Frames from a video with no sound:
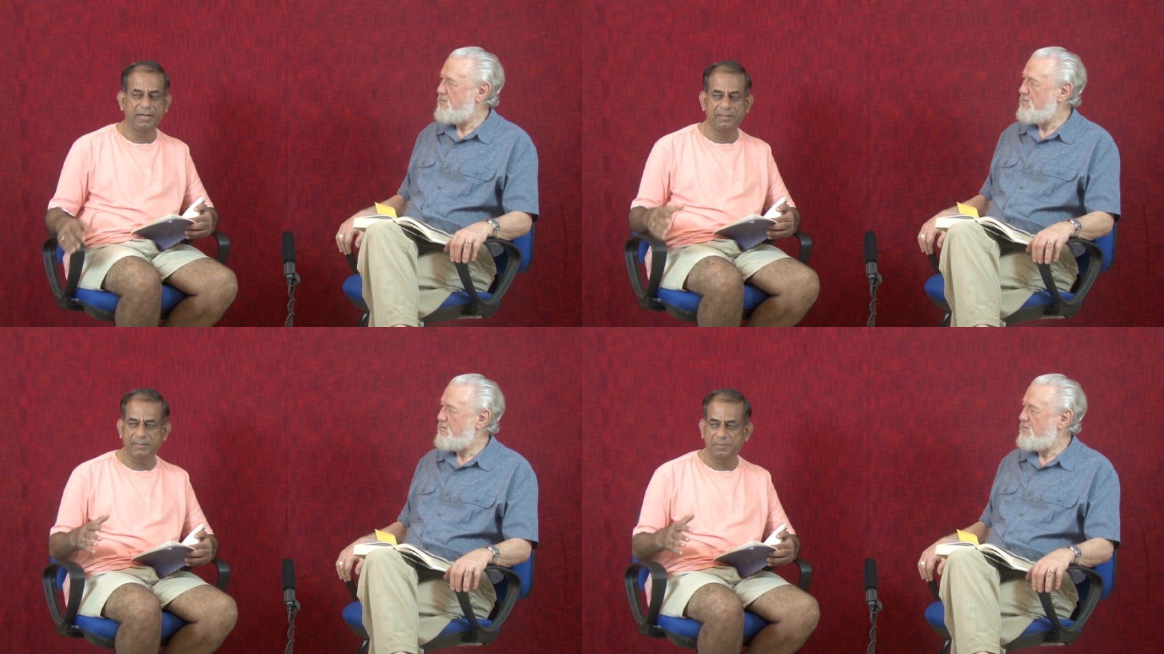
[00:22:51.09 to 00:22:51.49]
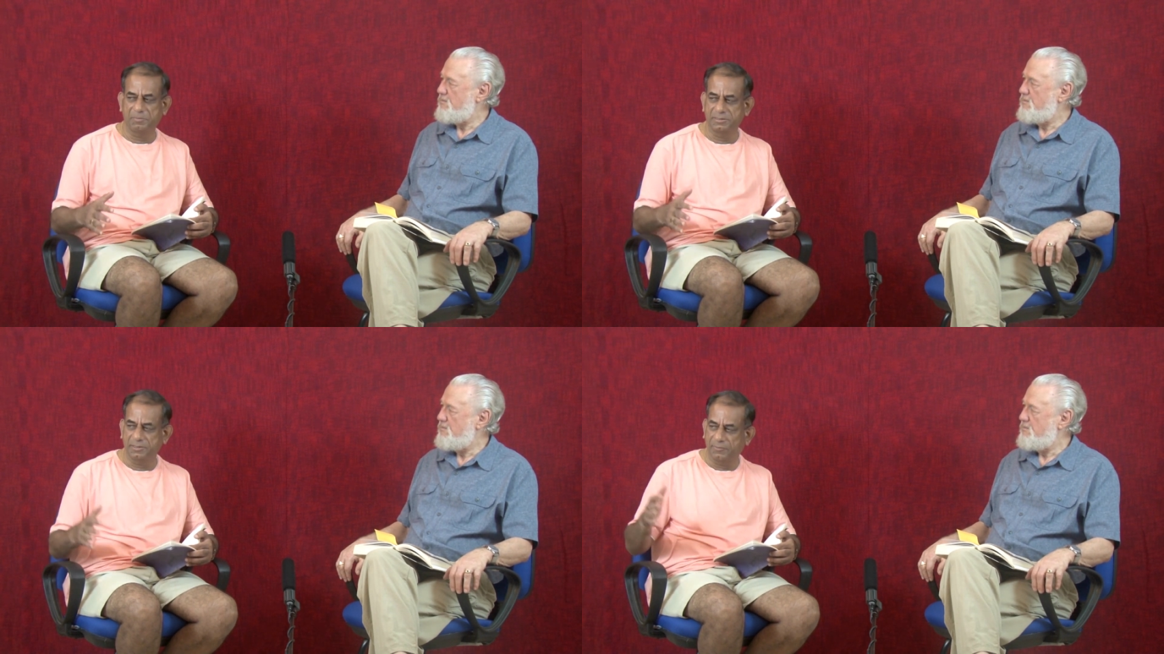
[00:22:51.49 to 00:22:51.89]
Speaker 1: And then
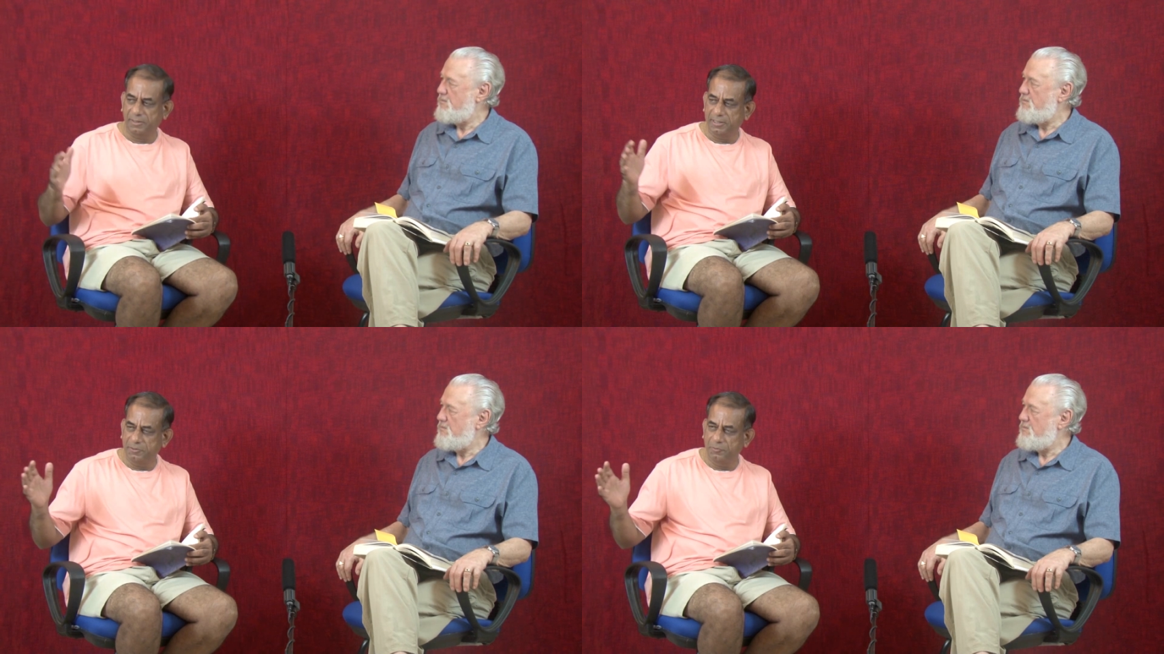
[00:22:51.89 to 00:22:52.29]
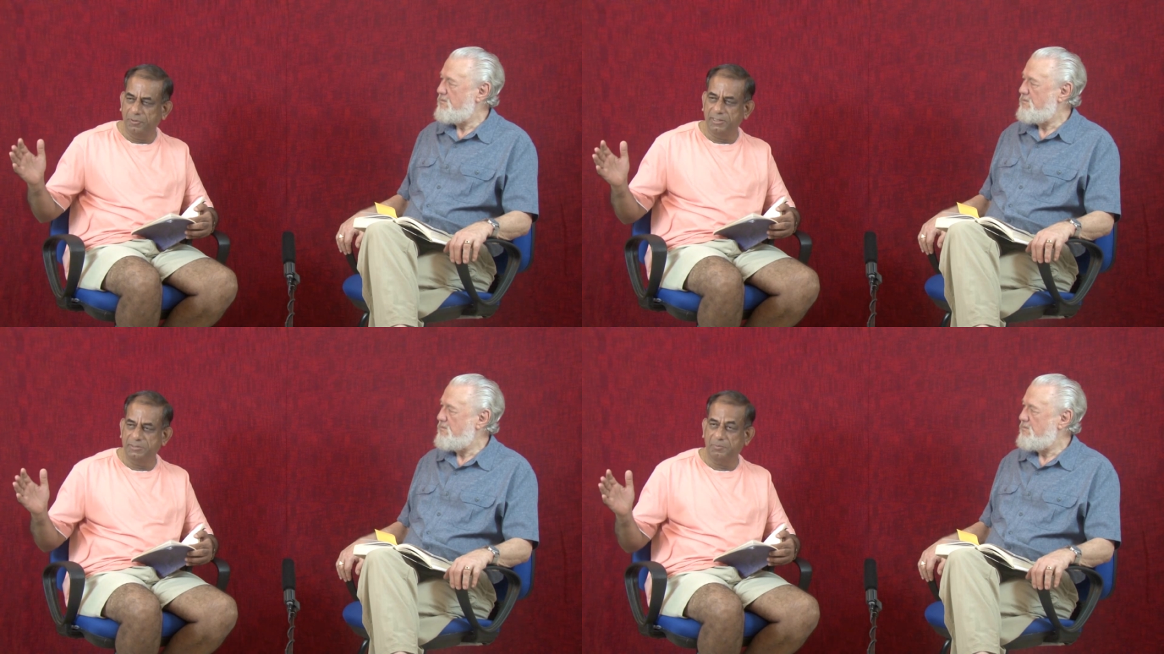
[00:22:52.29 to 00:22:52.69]
the person wanted to
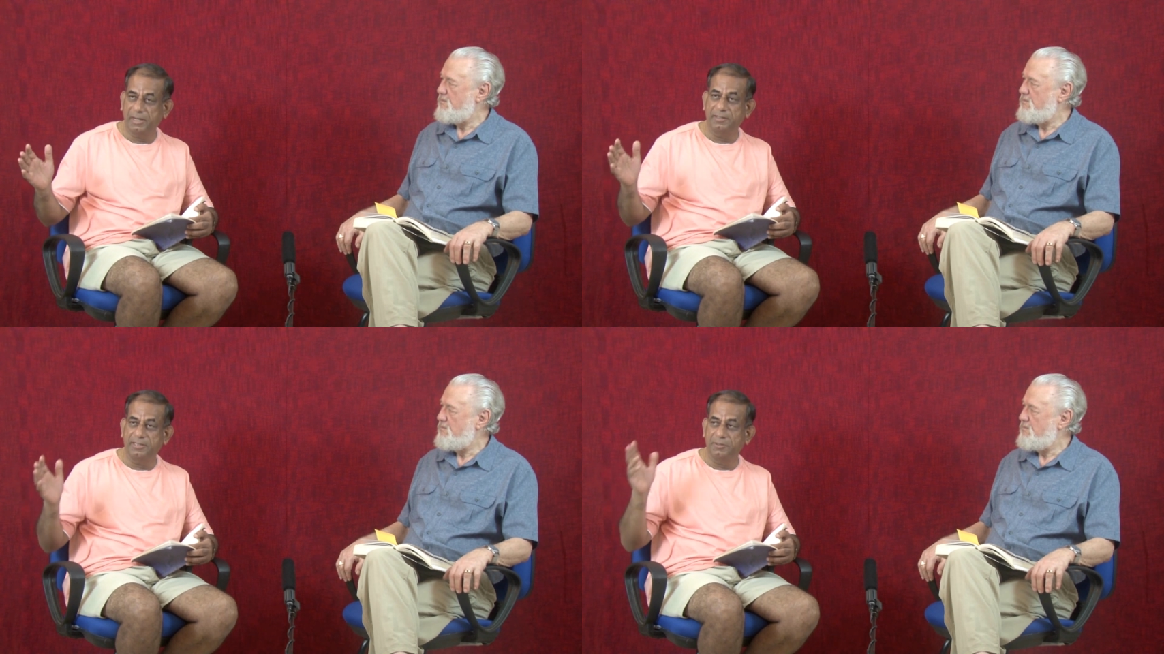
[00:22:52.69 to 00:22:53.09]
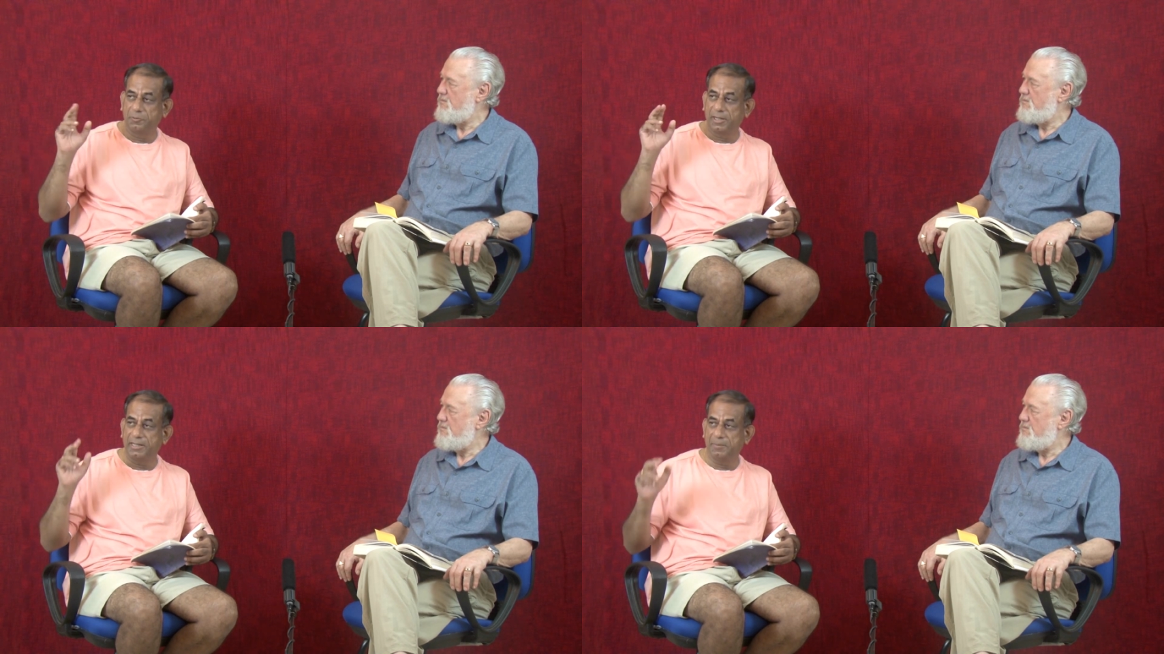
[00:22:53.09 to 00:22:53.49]
go and spread the
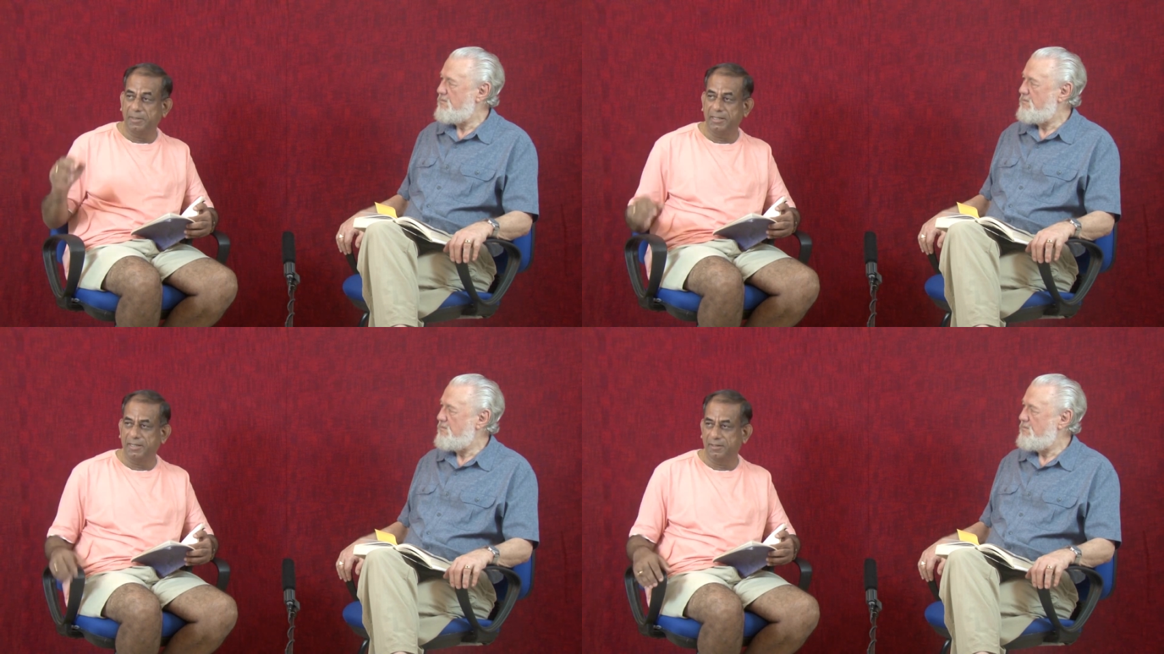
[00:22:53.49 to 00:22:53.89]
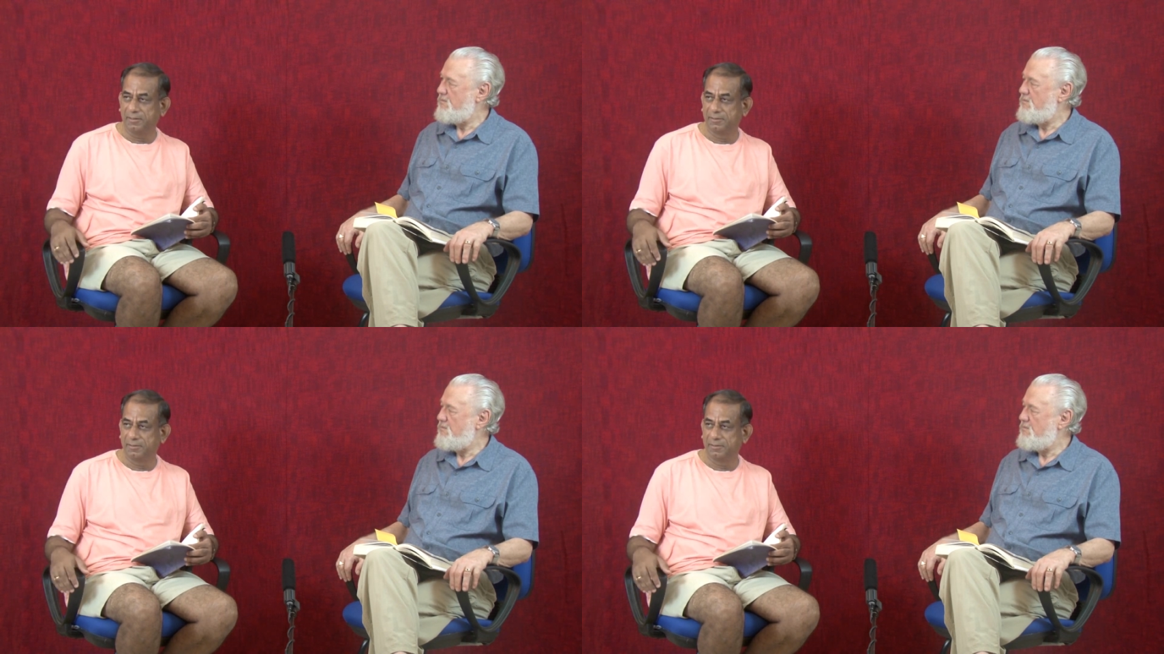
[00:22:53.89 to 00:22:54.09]
yoga in America.